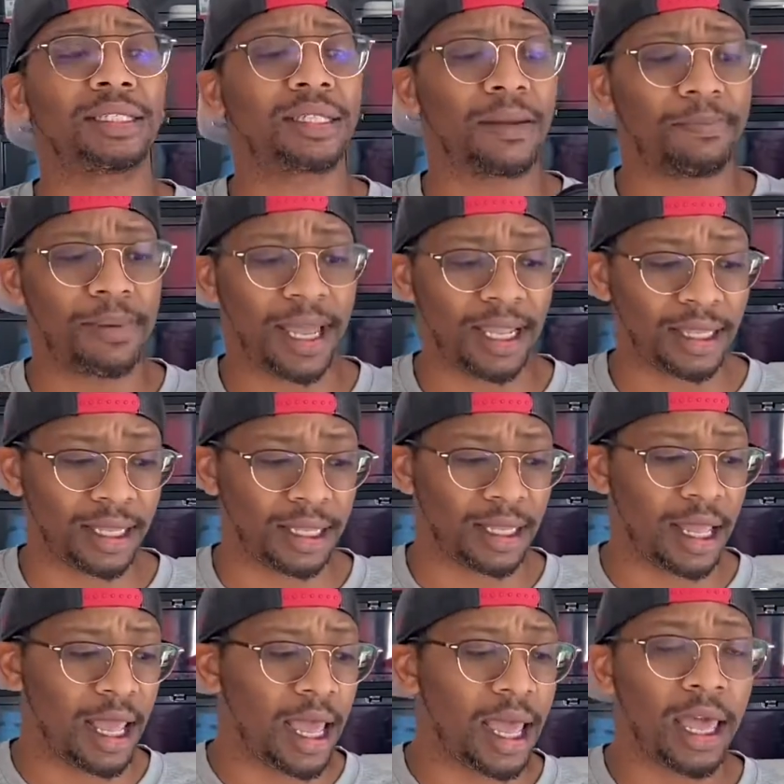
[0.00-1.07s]
opinion
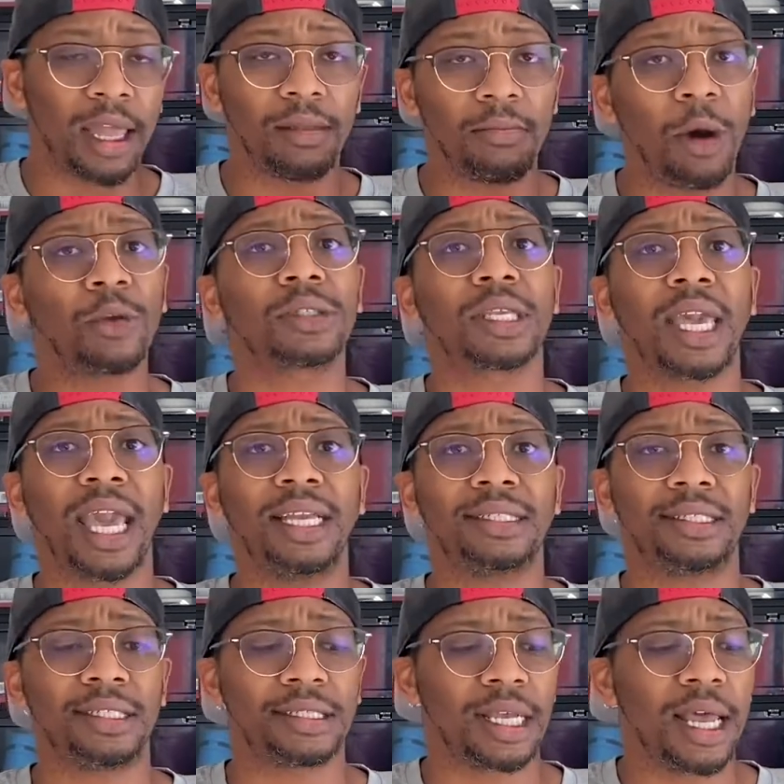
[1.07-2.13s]
in most
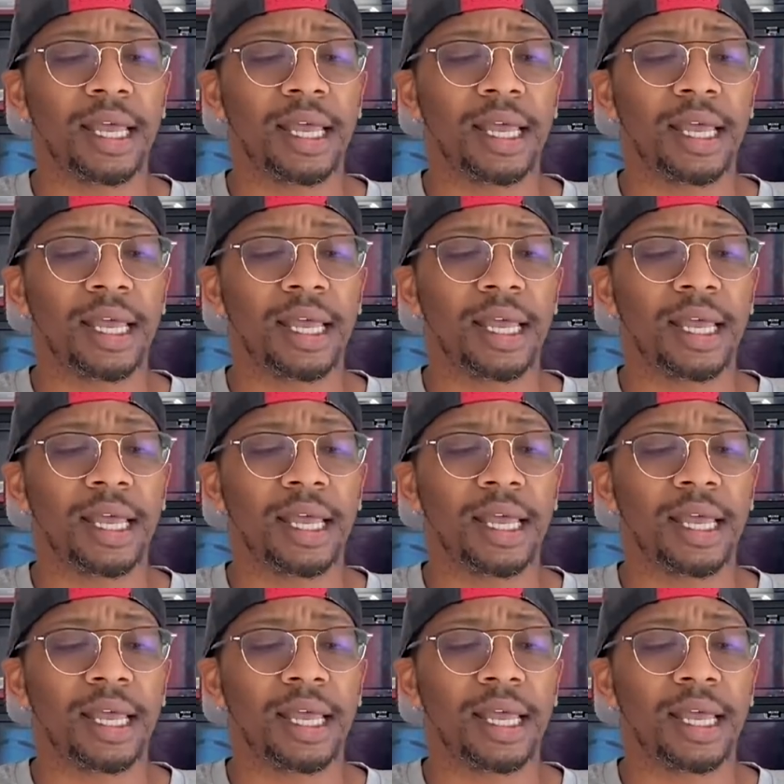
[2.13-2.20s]
cases.